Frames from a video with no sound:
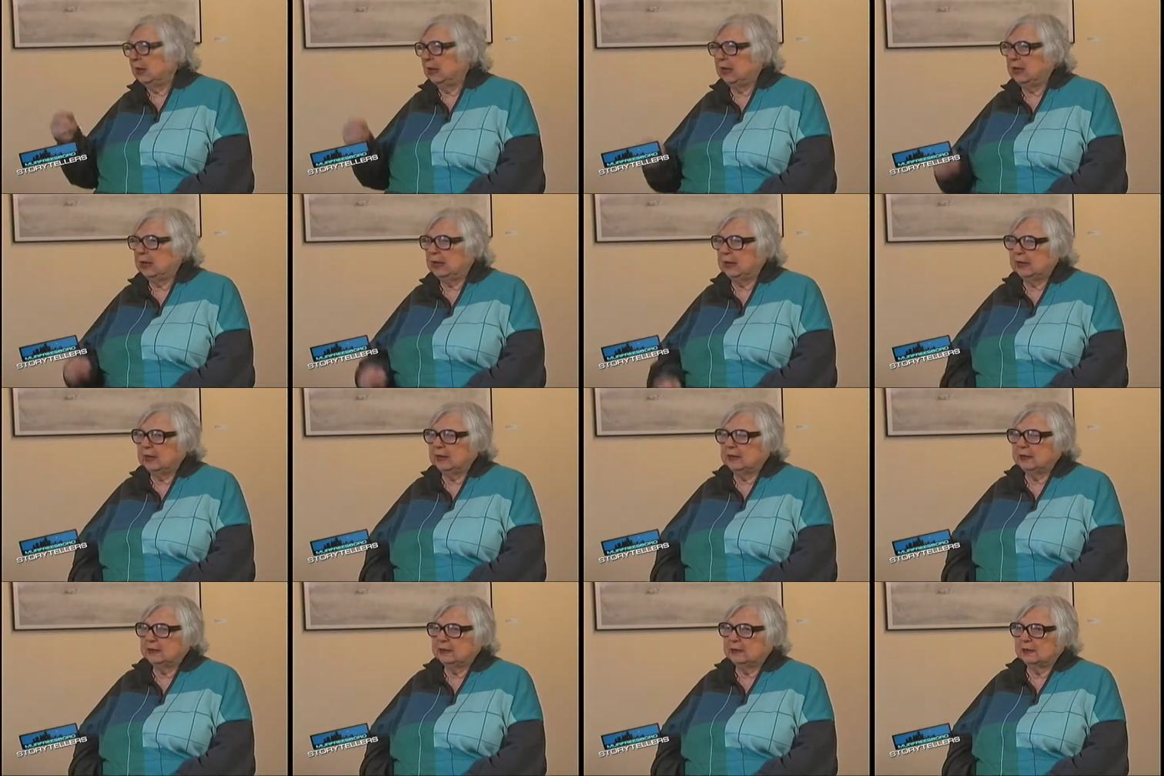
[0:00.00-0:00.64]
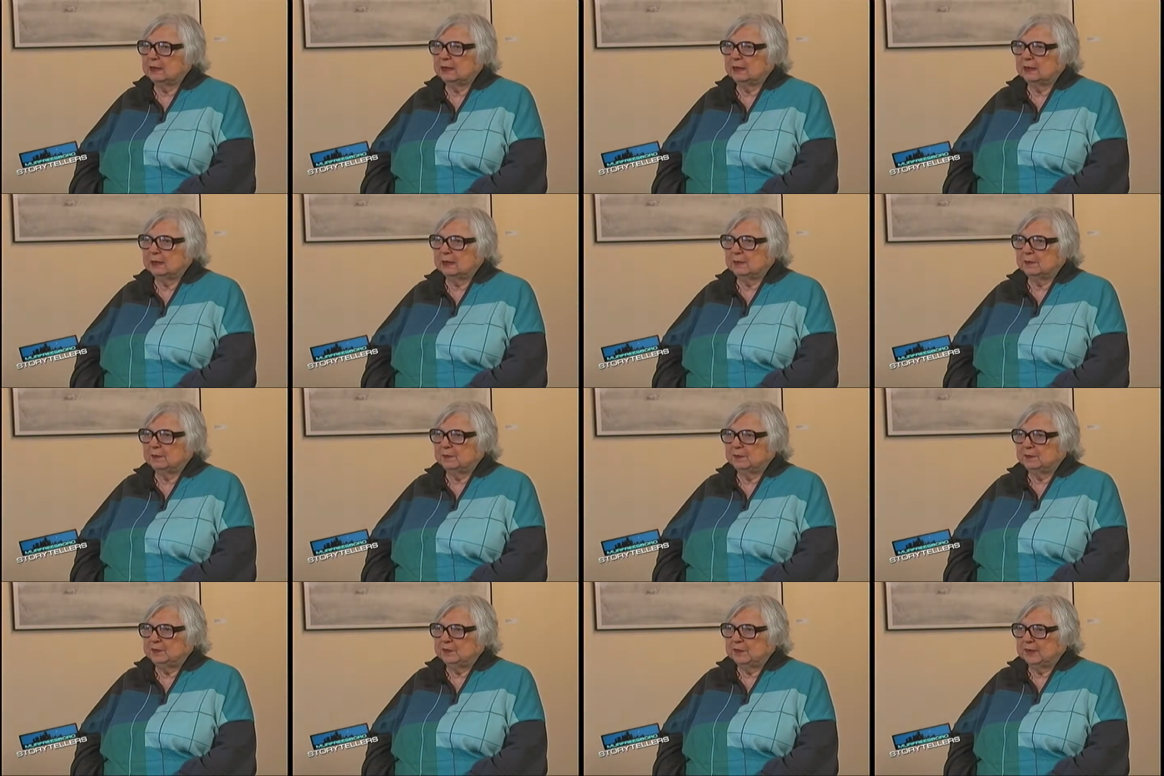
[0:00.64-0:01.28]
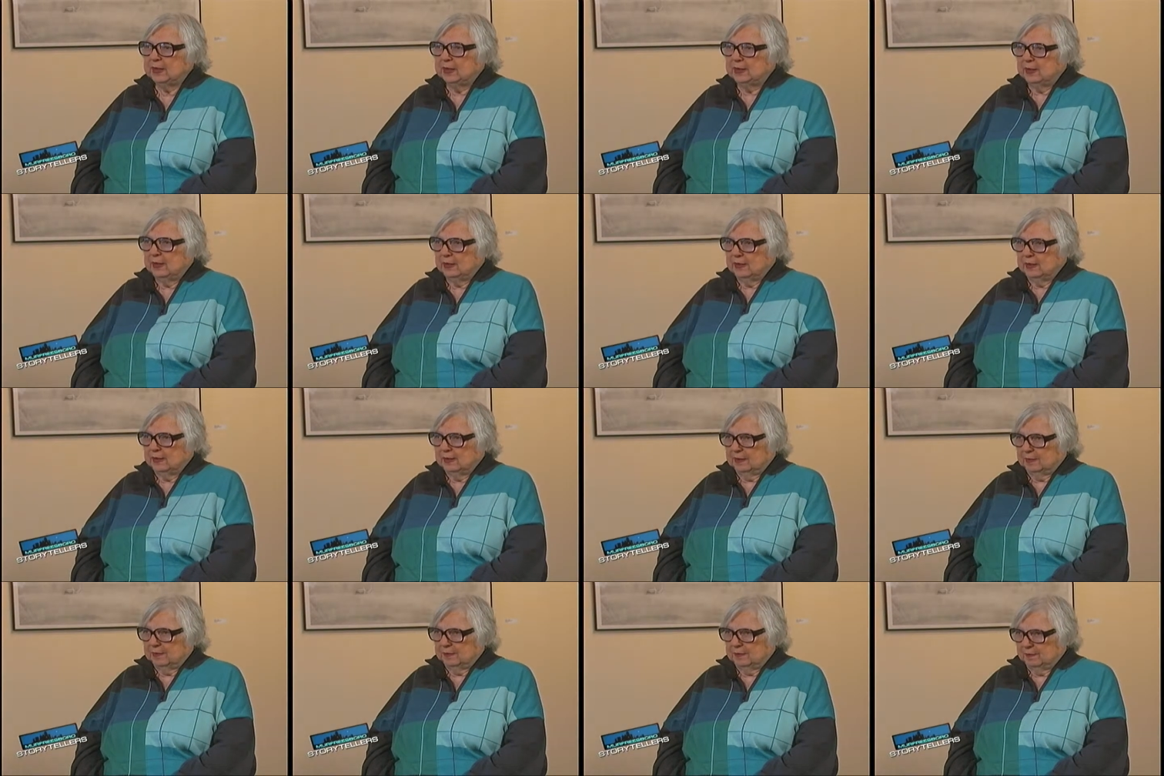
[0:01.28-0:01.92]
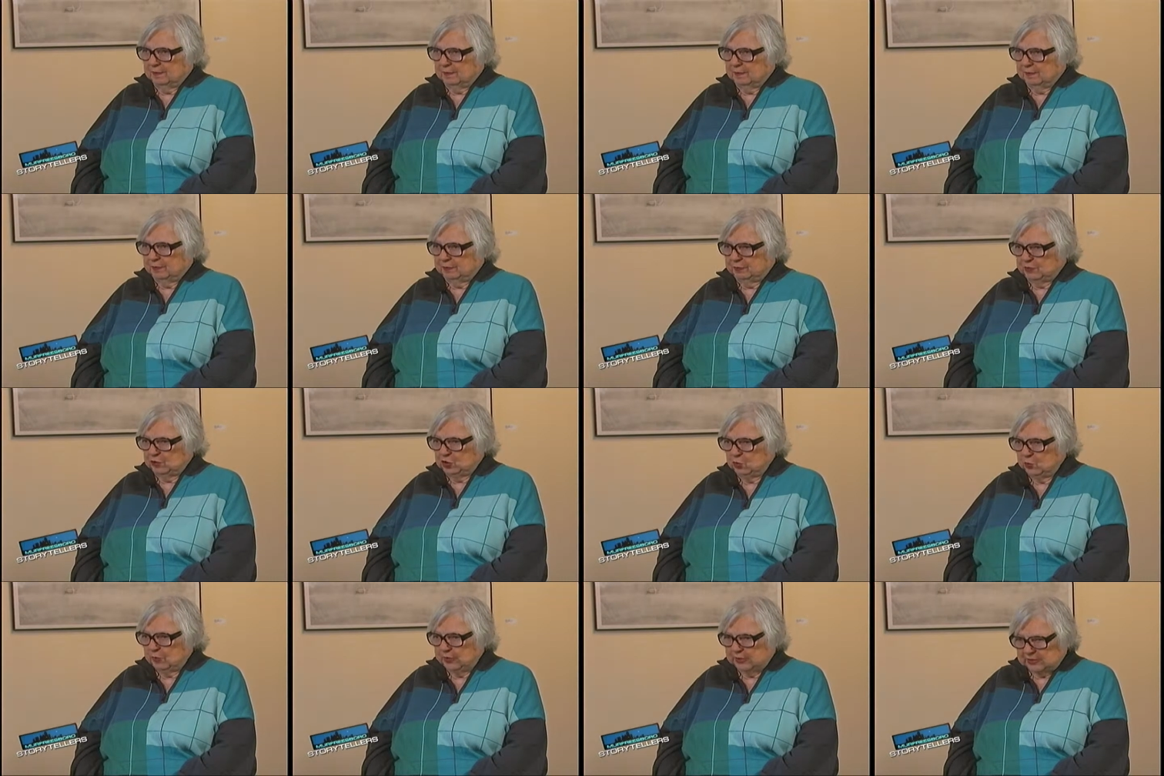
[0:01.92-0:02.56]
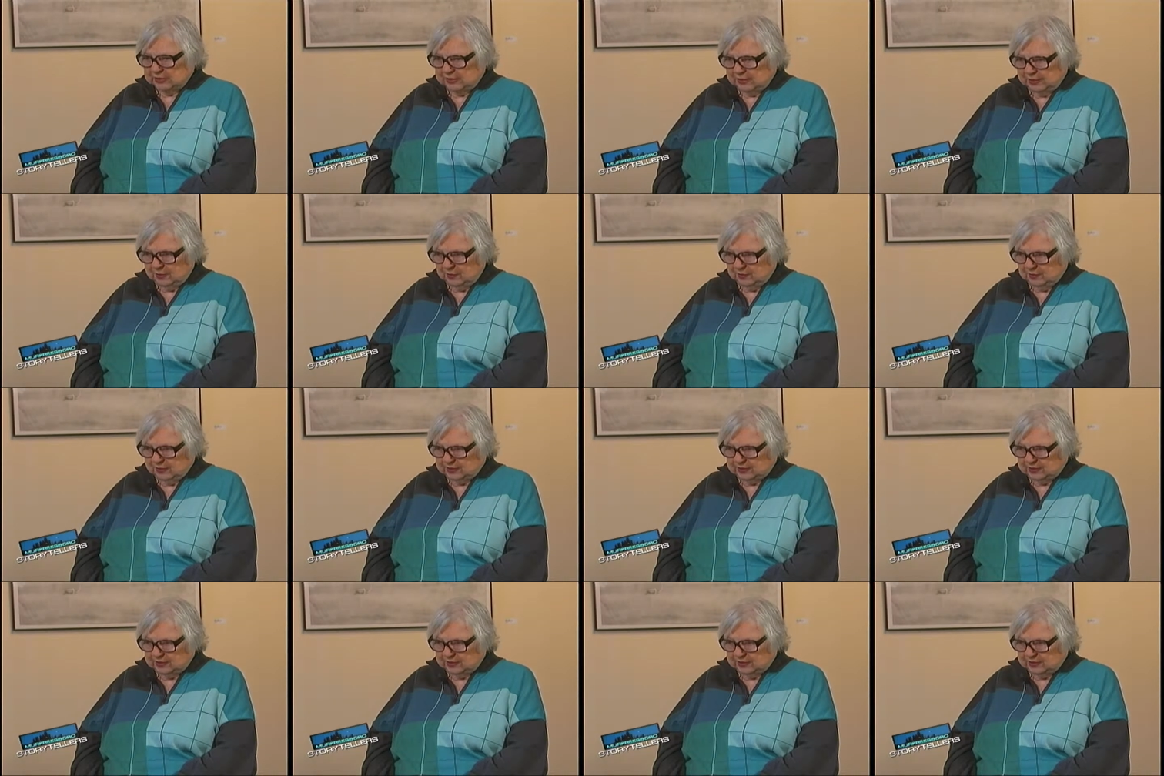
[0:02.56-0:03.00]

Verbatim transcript: And um, two weeks later,